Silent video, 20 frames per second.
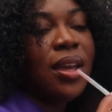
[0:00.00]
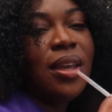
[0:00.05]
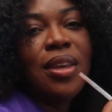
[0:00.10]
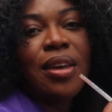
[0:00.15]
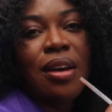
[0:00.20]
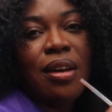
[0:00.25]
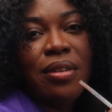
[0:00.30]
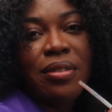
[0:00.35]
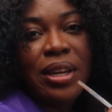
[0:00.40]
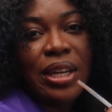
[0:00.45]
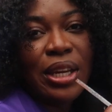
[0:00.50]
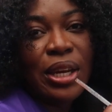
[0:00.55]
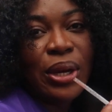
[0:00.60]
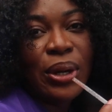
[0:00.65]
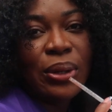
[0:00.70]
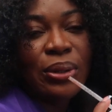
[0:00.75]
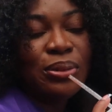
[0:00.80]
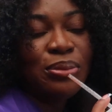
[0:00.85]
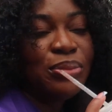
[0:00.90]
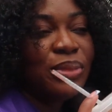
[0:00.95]
You already
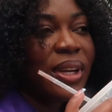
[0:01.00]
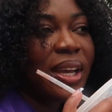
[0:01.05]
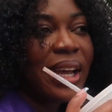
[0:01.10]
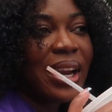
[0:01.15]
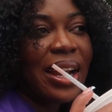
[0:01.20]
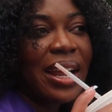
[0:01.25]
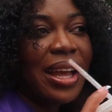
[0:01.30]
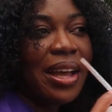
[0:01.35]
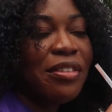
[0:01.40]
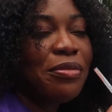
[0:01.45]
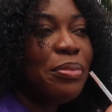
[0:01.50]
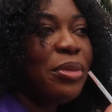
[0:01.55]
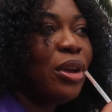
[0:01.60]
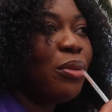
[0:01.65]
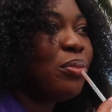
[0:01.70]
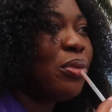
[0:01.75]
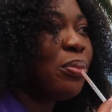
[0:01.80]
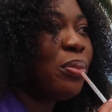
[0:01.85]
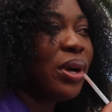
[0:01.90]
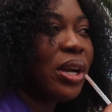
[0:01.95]
know, gotta have me
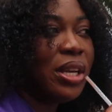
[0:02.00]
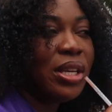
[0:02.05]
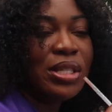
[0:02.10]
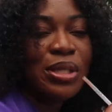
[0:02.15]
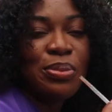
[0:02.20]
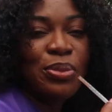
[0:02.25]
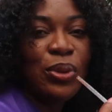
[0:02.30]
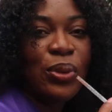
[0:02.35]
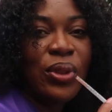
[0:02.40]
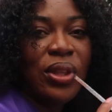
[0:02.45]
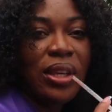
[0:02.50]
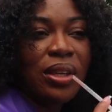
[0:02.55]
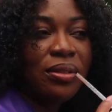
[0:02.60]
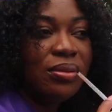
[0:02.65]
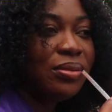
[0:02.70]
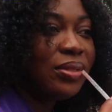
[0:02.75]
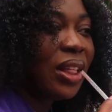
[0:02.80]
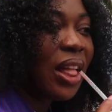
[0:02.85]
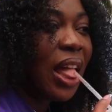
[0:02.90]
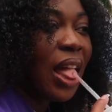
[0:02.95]
a papaya
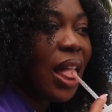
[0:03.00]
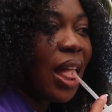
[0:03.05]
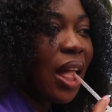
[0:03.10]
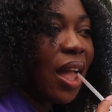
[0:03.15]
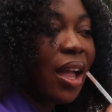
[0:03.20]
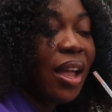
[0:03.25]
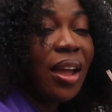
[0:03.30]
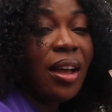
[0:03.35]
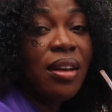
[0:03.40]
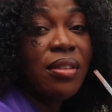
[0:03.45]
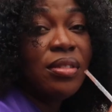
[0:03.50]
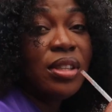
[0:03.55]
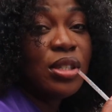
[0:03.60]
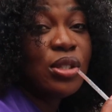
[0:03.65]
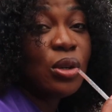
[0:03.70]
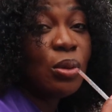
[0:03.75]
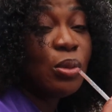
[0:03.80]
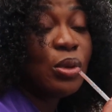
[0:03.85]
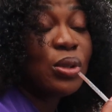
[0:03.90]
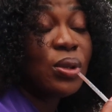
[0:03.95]
smoothie. I have
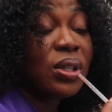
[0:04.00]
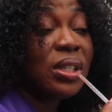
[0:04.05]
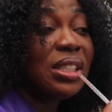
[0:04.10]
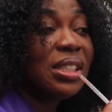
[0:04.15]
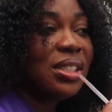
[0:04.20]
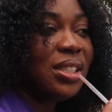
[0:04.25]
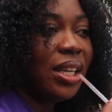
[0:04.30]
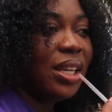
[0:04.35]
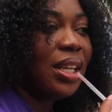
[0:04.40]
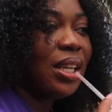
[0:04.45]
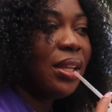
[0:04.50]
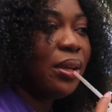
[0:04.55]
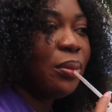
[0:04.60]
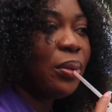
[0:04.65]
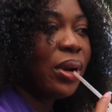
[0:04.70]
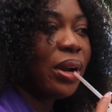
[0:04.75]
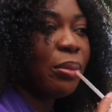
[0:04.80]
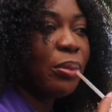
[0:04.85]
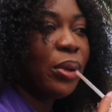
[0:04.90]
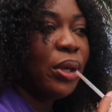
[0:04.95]
these almost on a
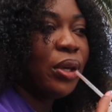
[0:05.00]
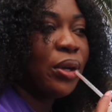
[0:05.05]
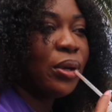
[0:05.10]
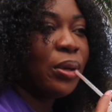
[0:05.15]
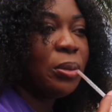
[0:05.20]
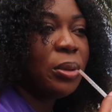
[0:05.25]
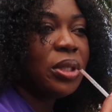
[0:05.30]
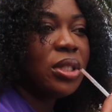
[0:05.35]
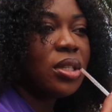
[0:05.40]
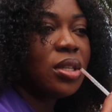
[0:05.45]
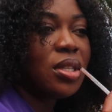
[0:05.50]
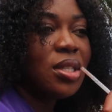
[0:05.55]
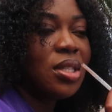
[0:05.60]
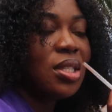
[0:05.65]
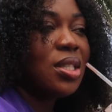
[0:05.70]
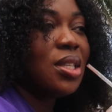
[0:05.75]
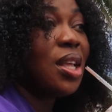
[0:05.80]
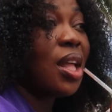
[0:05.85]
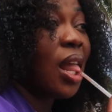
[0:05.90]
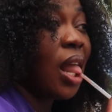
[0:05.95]
daily when I'm here, which
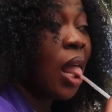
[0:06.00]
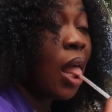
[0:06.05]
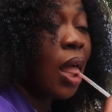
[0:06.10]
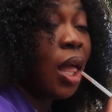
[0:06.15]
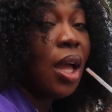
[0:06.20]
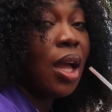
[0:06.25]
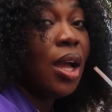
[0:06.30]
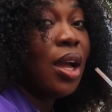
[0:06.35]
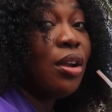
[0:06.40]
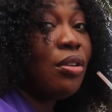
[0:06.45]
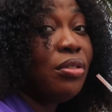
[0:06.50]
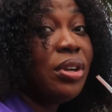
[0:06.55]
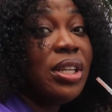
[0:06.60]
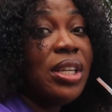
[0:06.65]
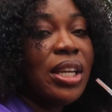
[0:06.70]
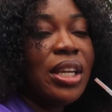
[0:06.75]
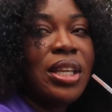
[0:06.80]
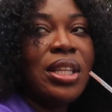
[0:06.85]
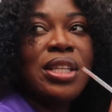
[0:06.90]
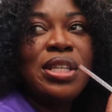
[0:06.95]
is
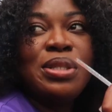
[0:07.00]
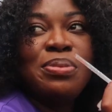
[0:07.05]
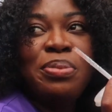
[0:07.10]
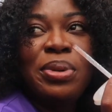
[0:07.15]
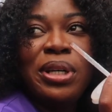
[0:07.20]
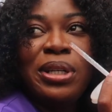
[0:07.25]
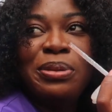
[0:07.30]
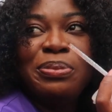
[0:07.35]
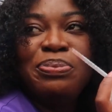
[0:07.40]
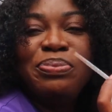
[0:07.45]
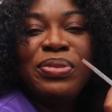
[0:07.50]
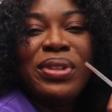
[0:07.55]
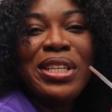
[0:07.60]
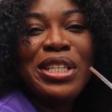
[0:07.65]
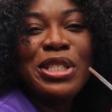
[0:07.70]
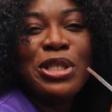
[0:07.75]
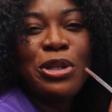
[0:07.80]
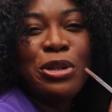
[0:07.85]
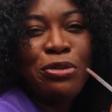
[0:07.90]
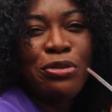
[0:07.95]
ridiculous, but
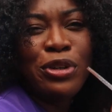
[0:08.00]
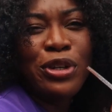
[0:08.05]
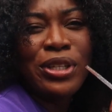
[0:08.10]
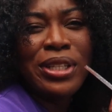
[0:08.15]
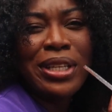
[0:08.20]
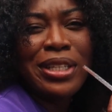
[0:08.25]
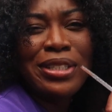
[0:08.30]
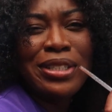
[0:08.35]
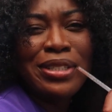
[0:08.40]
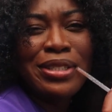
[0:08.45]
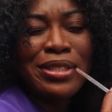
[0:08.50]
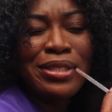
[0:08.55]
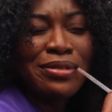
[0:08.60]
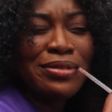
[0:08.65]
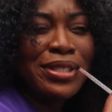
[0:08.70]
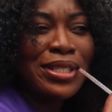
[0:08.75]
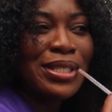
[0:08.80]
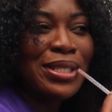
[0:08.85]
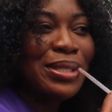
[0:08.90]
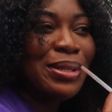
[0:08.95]
it's good for your
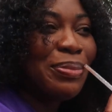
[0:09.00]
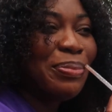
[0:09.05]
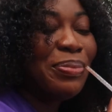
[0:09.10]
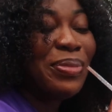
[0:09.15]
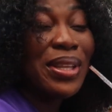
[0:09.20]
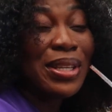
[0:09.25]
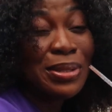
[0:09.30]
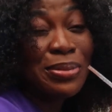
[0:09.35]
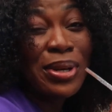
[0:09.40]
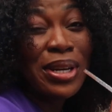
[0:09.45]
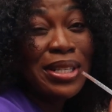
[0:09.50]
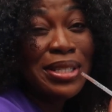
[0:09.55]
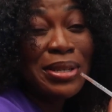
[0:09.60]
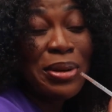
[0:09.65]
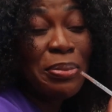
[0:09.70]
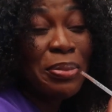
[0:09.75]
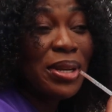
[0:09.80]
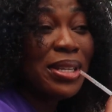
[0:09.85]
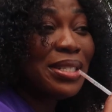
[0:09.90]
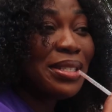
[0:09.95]
digestive system. That's what I
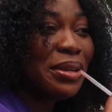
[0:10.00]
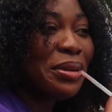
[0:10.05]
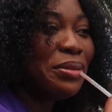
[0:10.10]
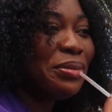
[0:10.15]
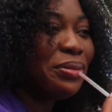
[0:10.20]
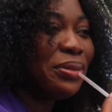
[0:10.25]
tell myself.